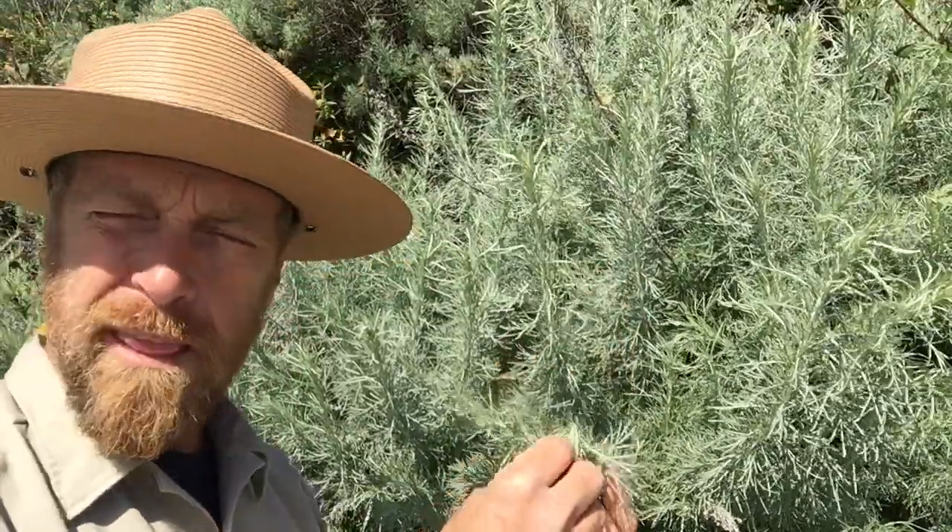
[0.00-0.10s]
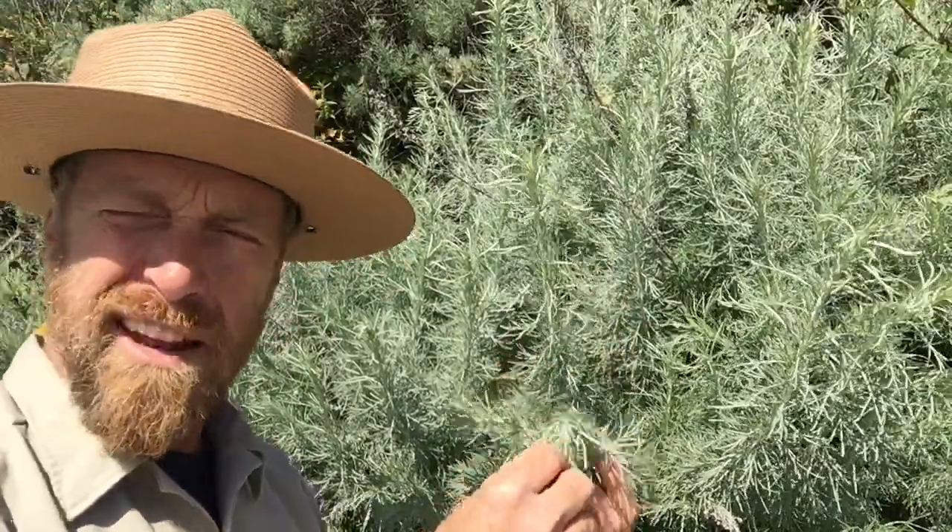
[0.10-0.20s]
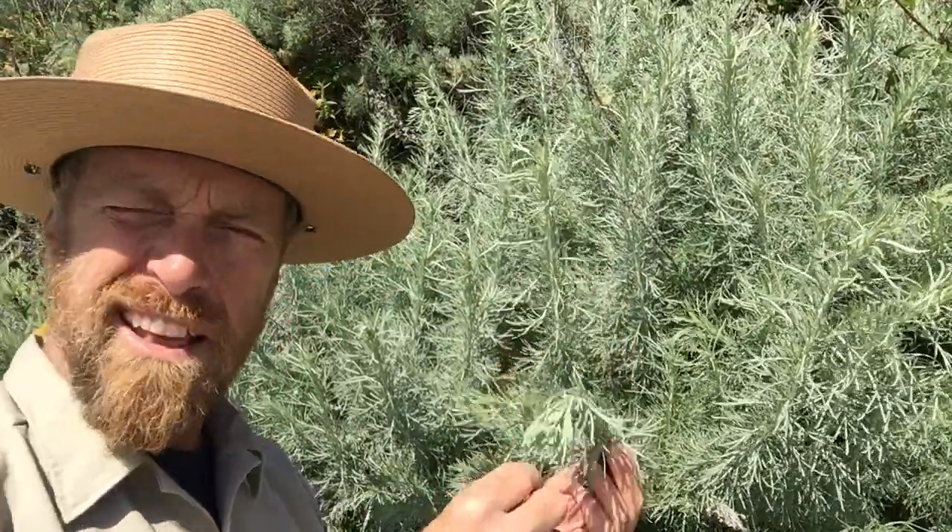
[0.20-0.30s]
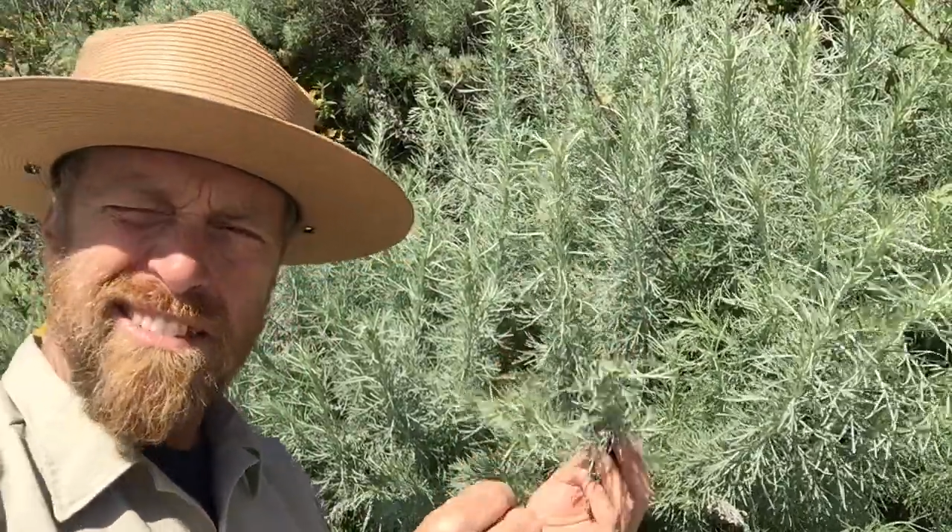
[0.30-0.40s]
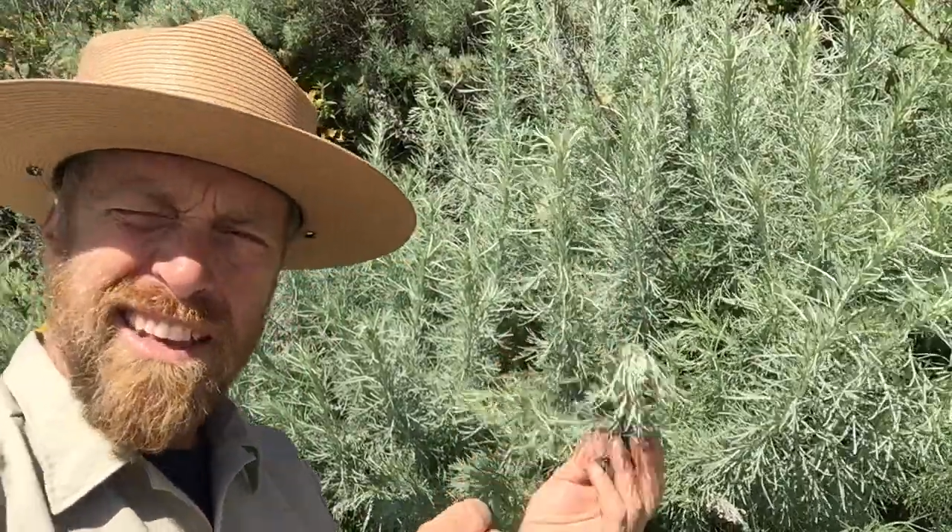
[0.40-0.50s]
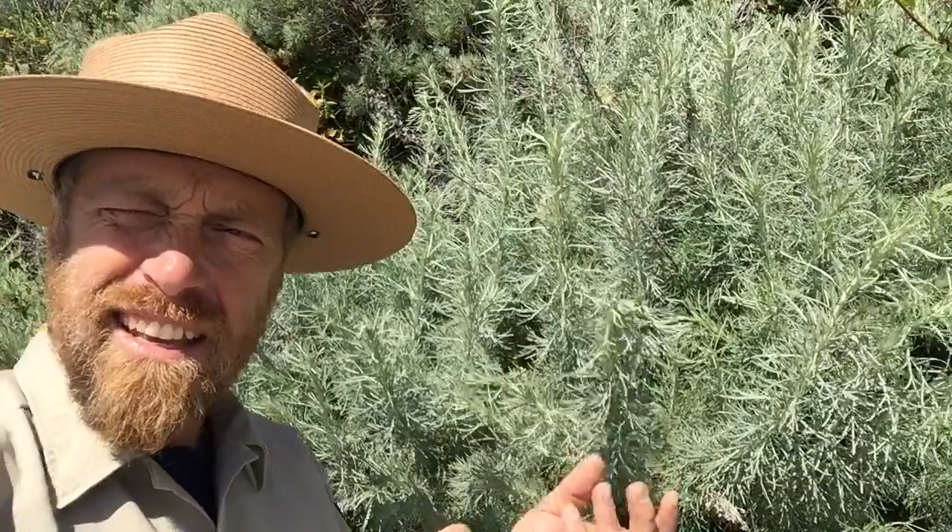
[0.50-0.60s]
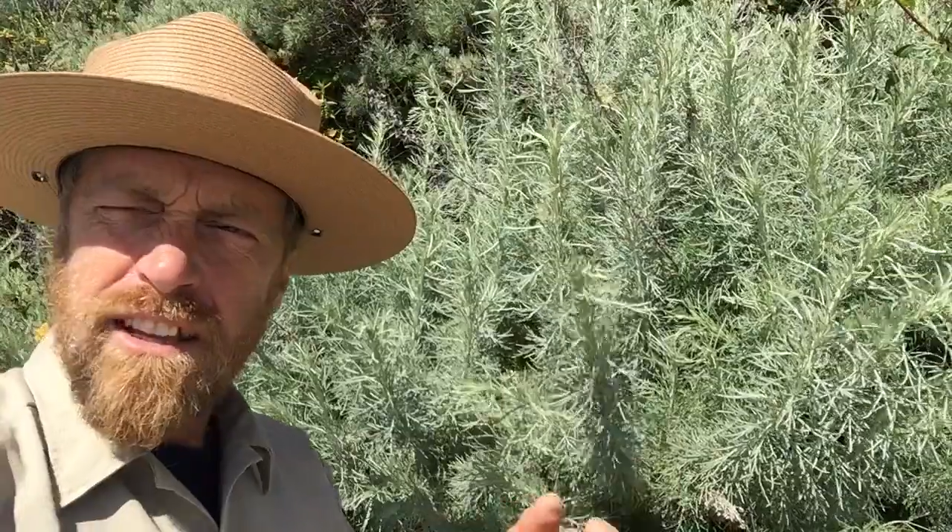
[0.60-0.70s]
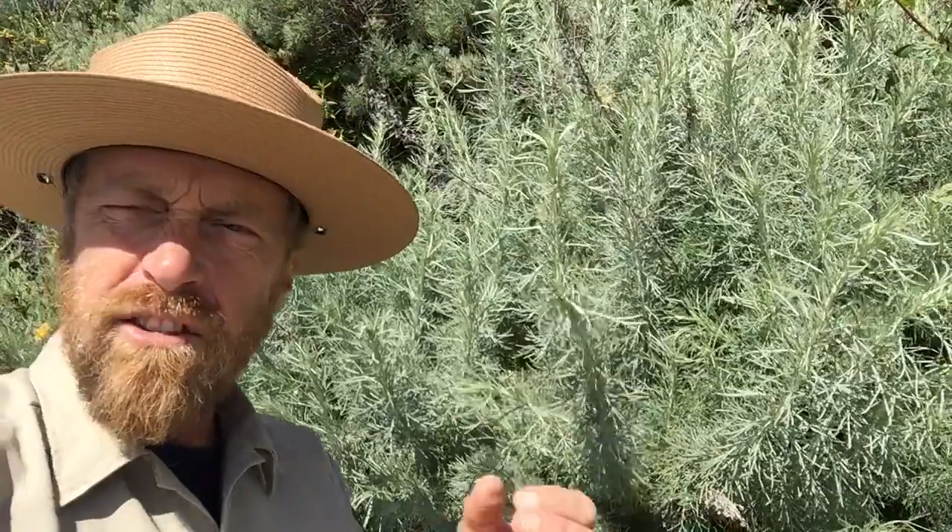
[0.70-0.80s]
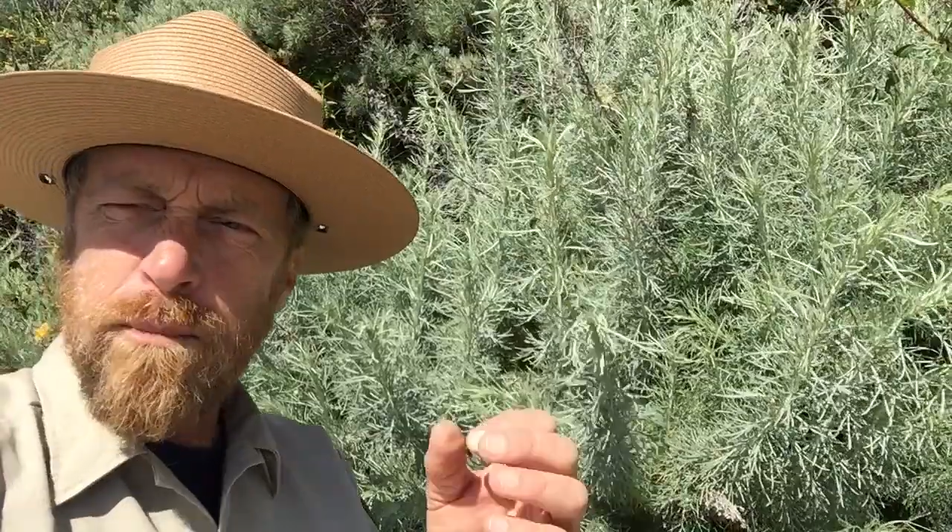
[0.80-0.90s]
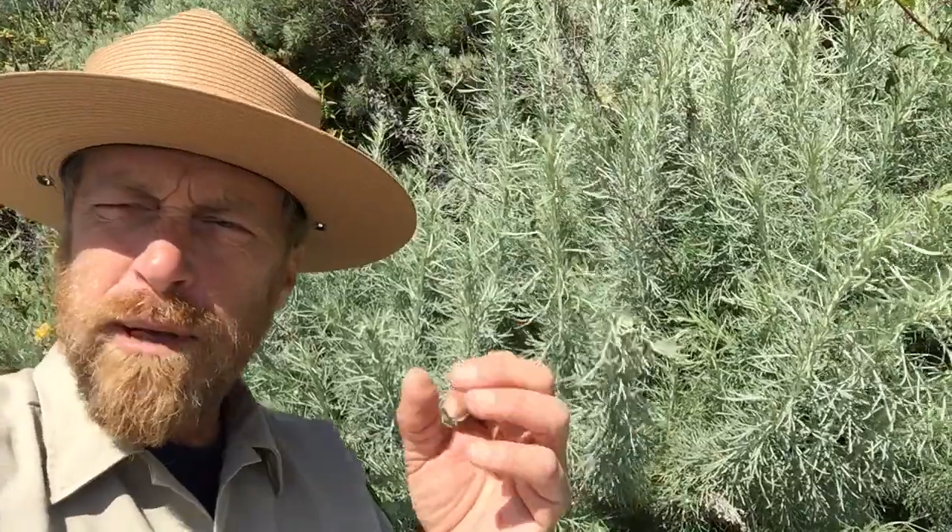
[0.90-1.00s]
it has
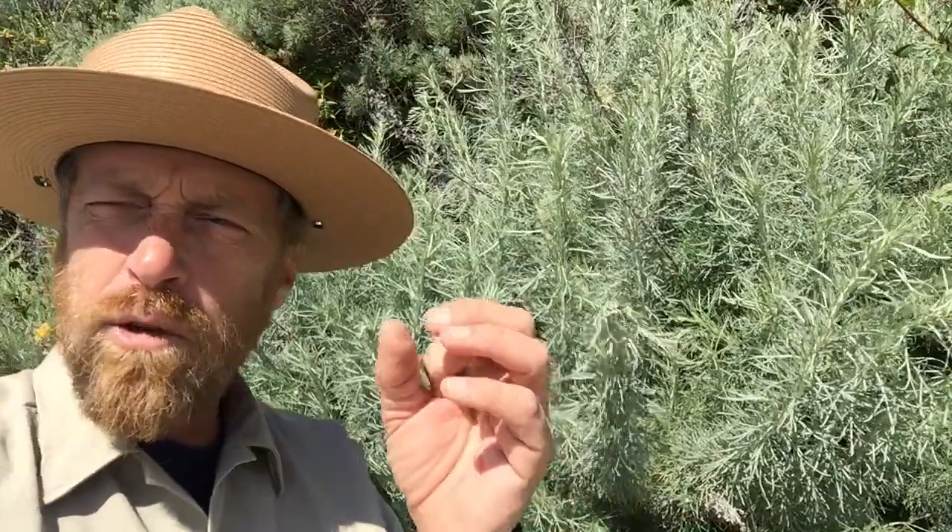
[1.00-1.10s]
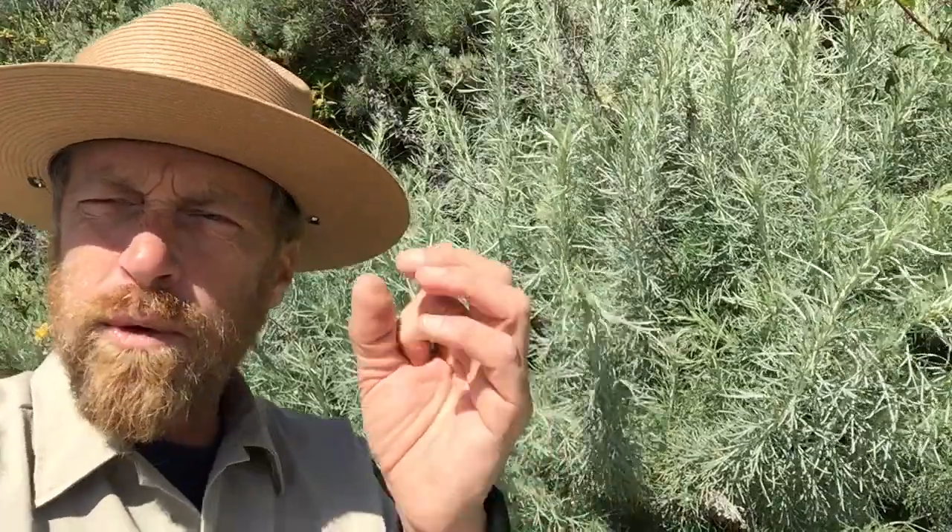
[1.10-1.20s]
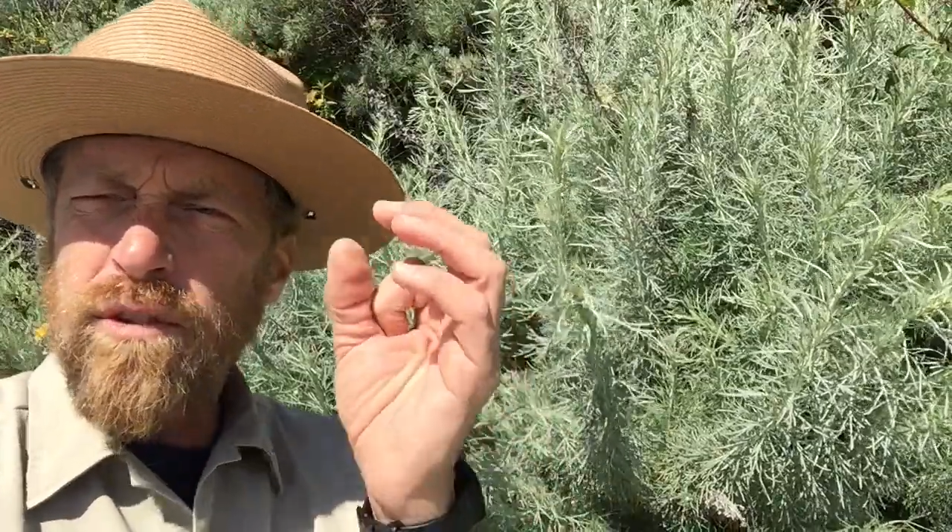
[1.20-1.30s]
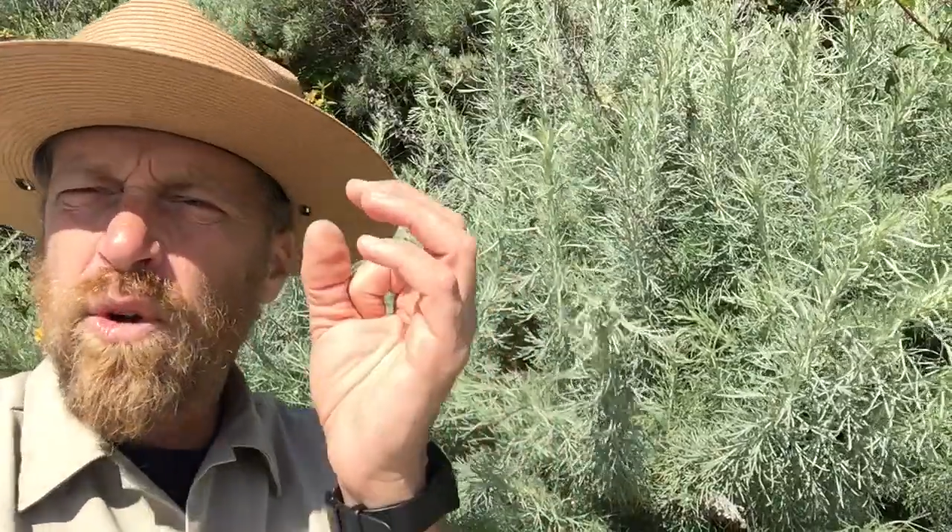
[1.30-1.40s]
inconspicuous